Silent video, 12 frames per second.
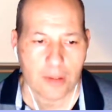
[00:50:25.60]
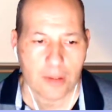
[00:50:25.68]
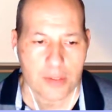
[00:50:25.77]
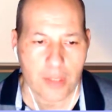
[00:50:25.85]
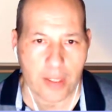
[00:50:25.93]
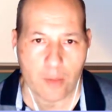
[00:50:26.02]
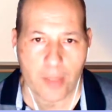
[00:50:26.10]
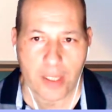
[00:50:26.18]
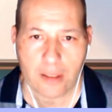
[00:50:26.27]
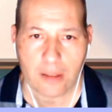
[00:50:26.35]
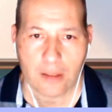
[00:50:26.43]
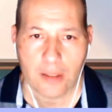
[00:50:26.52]
So I go
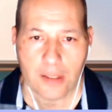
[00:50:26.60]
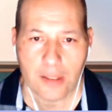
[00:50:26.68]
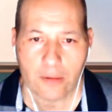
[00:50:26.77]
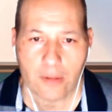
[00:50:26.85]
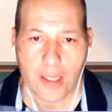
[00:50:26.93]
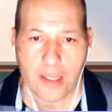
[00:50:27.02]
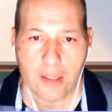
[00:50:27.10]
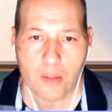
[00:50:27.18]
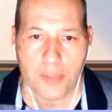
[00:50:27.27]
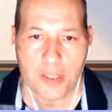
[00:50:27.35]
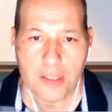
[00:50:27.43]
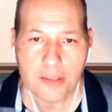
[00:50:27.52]
back here,
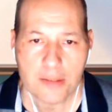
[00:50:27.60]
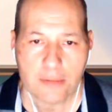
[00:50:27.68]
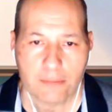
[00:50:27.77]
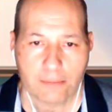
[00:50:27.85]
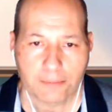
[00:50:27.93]
copy it.